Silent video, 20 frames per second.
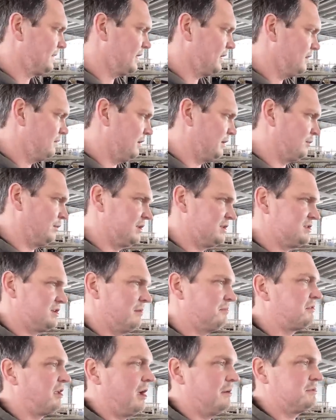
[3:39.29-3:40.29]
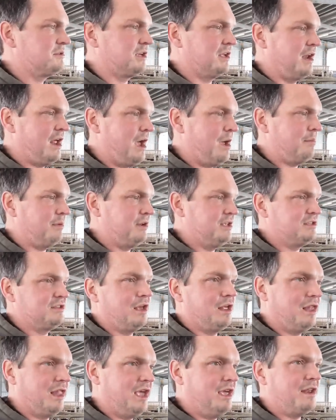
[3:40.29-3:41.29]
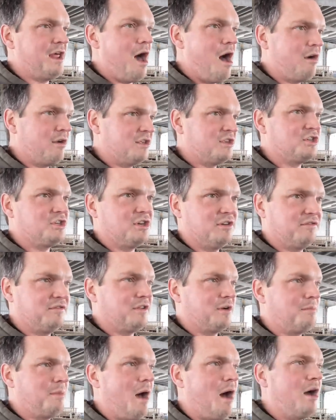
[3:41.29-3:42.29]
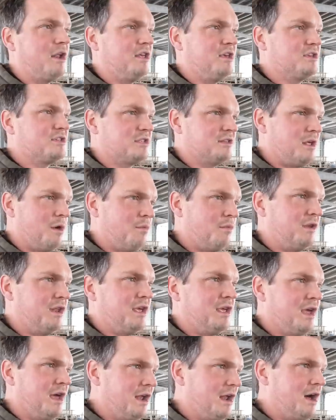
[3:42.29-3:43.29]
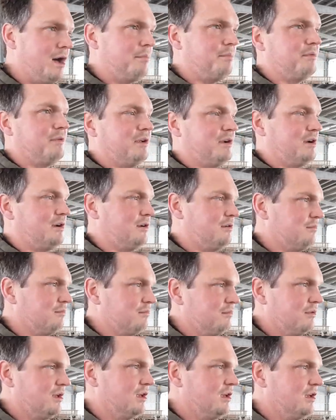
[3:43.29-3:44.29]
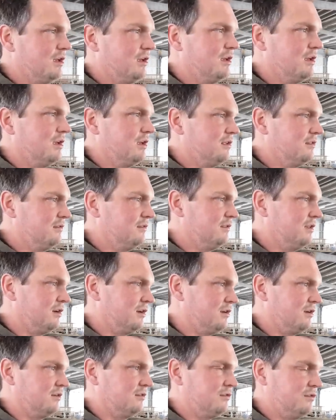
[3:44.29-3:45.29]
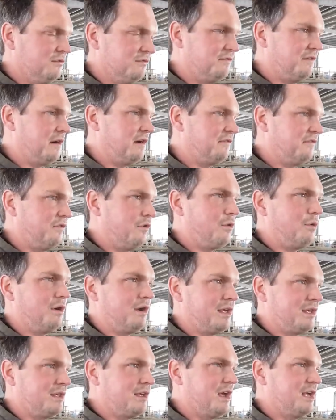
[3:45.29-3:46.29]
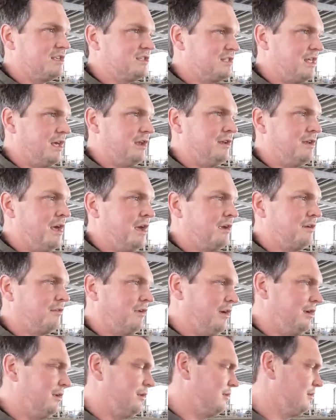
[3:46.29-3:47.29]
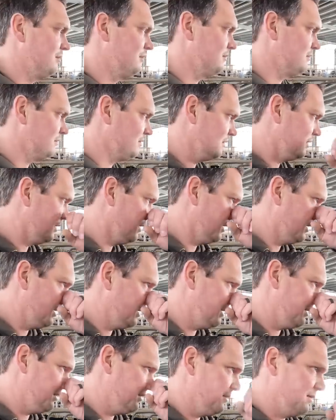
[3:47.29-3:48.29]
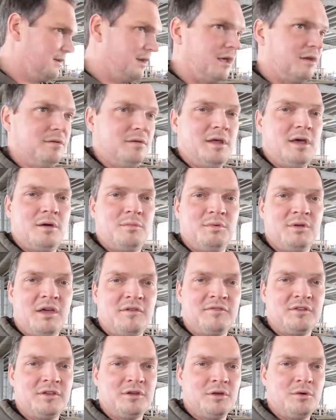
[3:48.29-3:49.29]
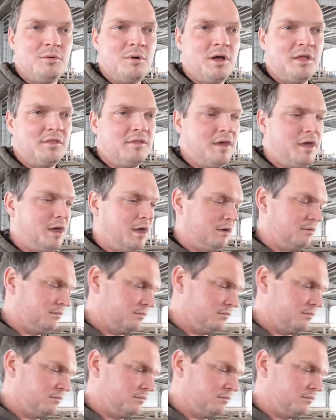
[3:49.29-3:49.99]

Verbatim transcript: but what sometimes can happen is they lay down and shift their bodies, and then when they get up, they're too far forward and catch that neck rail. And we definitely don't want that.